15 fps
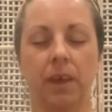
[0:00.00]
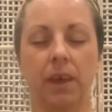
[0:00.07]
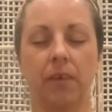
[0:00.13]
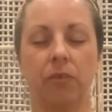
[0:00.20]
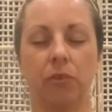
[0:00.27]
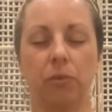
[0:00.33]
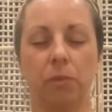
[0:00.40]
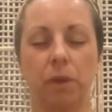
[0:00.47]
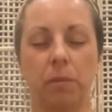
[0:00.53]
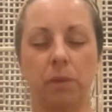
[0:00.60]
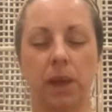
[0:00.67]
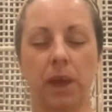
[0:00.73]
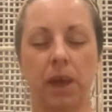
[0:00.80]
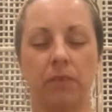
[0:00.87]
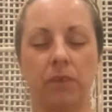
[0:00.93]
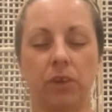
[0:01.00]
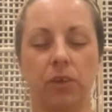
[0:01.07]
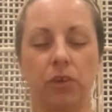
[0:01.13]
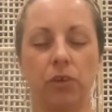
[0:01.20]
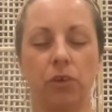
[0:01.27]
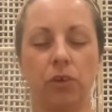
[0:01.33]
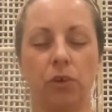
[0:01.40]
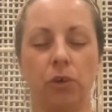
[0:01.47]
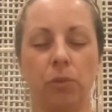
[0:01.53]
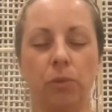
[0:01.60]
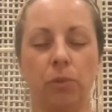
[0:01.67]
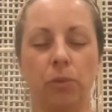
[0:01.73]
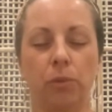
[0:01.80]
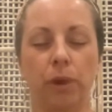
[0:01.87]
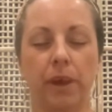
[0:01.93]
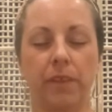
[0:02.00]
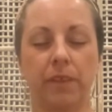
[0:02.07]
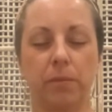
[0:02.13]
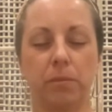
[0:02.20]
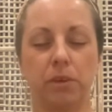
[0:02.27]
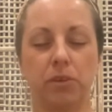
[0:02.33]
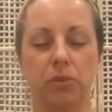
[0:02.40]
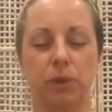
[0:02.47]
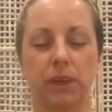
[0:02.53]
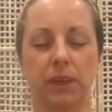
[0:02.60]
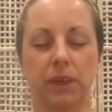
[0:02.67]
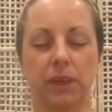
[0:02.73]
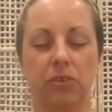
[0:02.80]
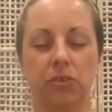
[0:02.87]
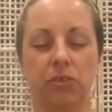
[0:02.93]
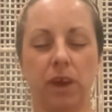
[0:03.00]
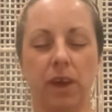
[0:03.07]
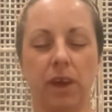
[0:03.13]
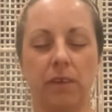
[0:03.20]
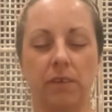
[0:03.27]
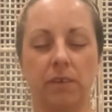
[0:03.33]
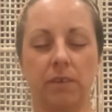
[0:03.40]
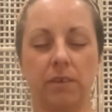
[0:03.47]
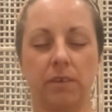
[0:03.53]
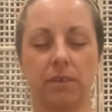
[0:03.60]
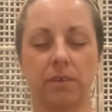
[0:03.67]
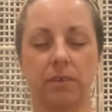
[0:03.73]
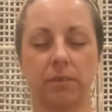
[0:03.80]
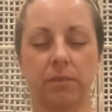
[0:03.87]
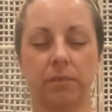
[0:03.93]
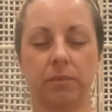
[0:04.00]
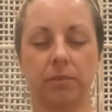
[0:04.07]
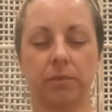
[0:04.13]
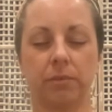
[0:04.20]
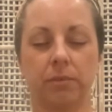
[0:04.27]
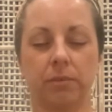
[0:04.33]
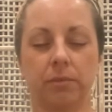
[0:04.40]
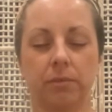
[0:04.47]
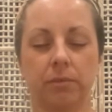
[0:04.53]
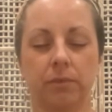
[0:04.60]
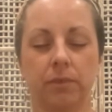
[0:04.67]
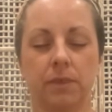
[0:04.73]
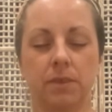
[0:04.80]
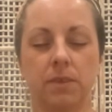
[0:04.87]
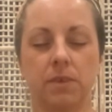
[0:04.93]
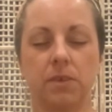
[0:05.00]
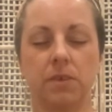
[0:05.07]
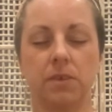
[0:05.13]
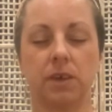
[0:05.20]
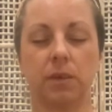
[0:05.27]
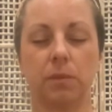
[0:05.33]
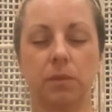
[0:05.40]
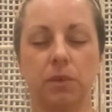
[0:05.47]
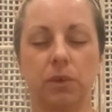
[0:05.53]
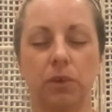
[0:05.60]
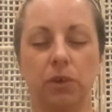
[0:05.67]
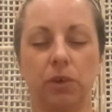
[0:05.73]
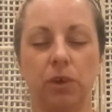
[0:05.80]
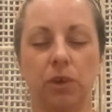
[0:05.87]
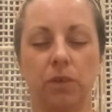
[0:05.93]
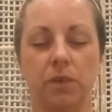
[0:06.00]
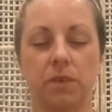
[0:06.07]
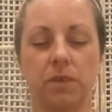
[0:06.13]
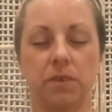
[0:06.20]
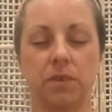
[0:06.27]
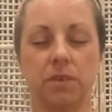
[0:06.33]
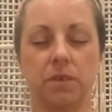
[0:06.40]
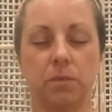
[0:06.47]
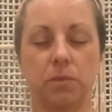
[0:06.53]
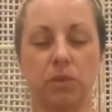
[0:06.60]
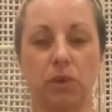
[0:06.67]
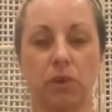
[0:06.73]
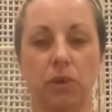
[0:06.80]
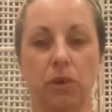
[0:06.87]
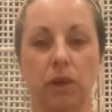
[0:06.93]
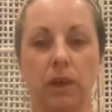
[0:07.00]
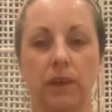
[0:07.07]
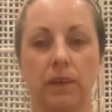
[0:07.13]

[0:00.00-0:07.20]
Remember to have a normal breath in between each round. This just helps your nervous system totally